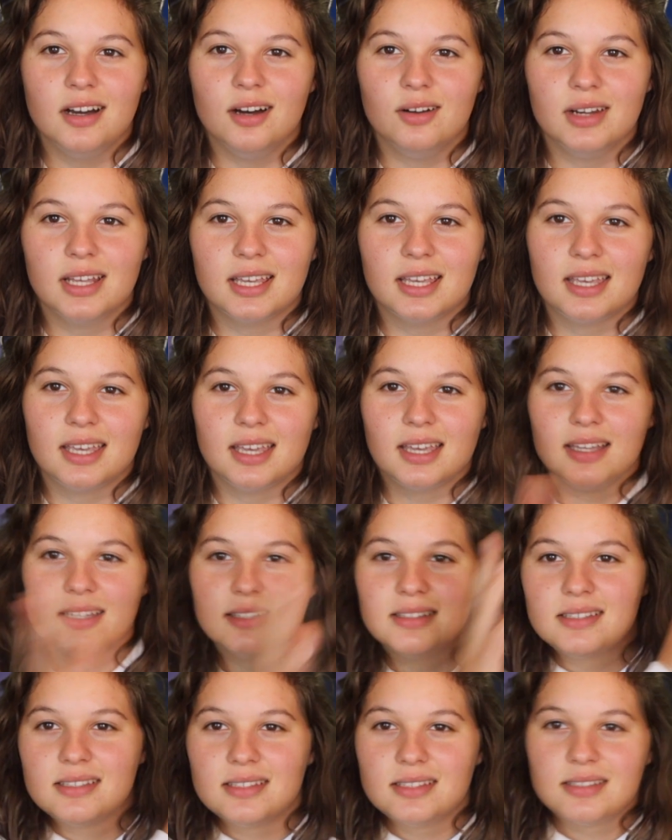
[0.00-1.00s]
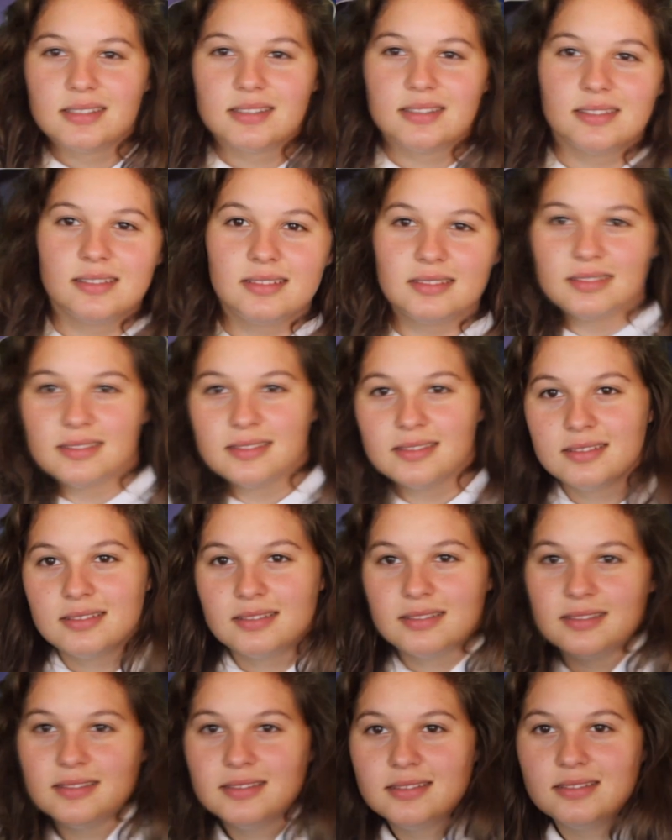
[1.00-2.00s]
I'll link it
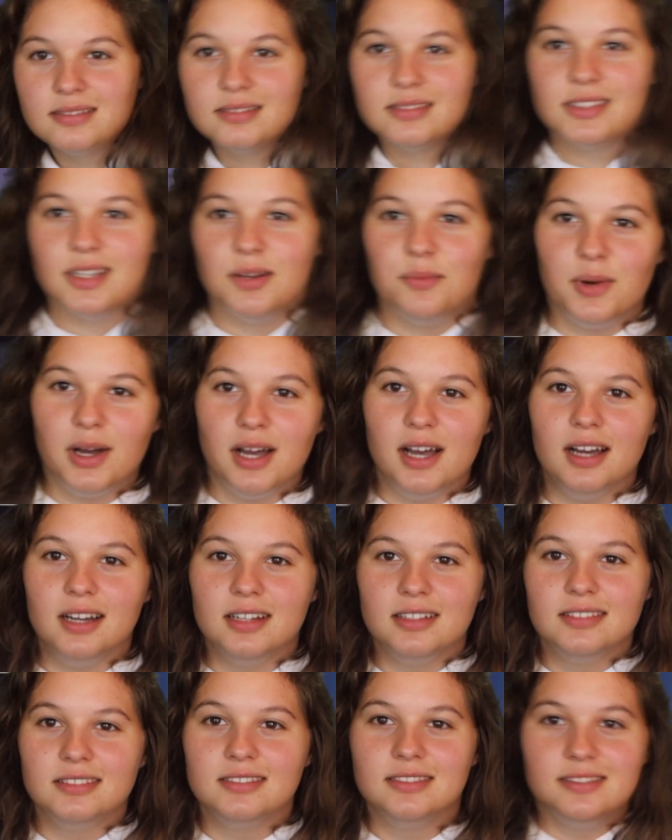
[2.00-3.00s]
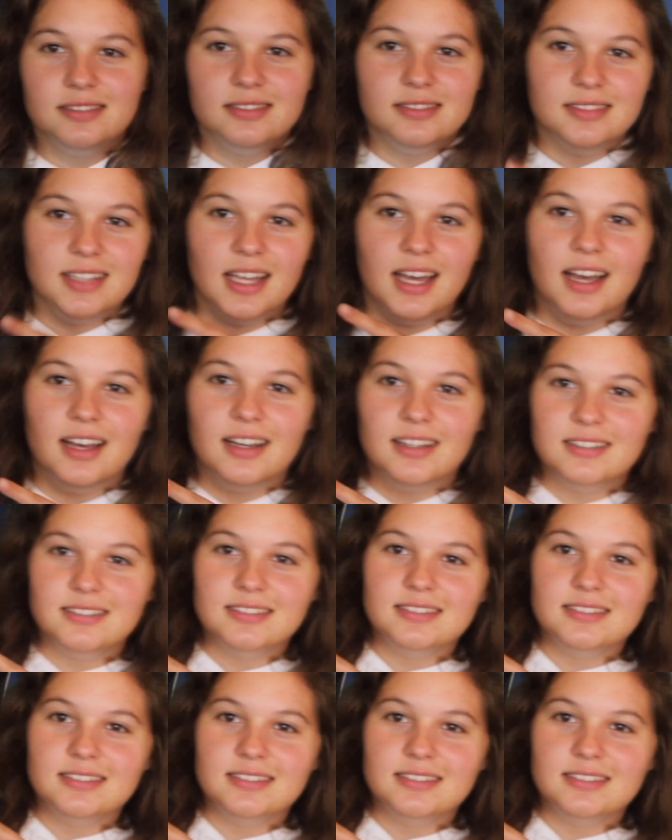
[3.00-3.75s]
somewhere there.